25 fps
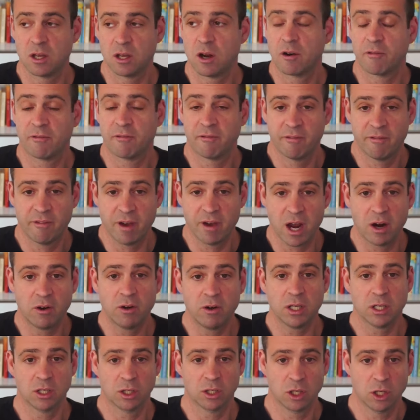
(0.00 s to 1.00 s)
They are
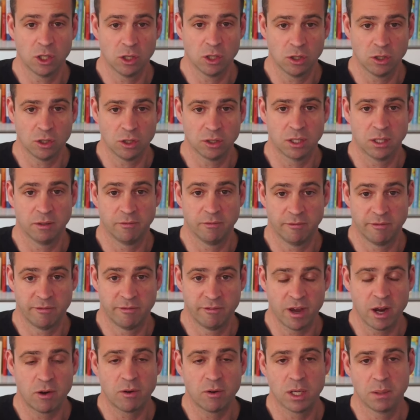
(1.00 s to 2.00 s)
very good and
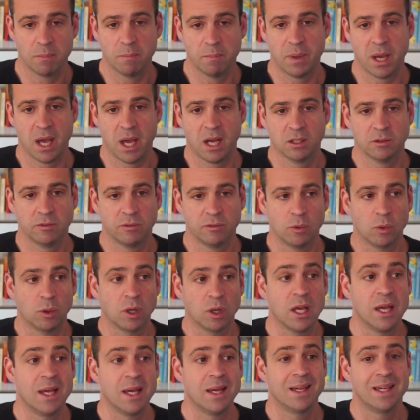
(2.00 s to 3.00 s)
very
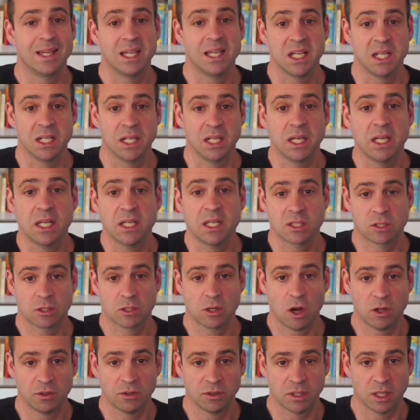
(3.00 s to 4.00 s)
impactful in
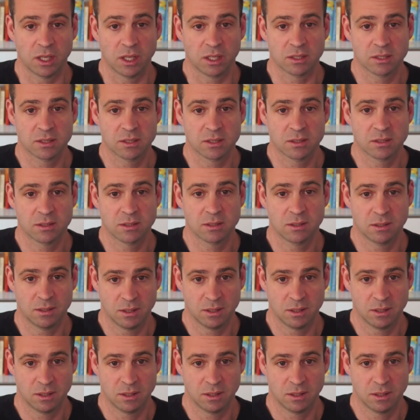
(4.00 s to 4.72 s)
his context.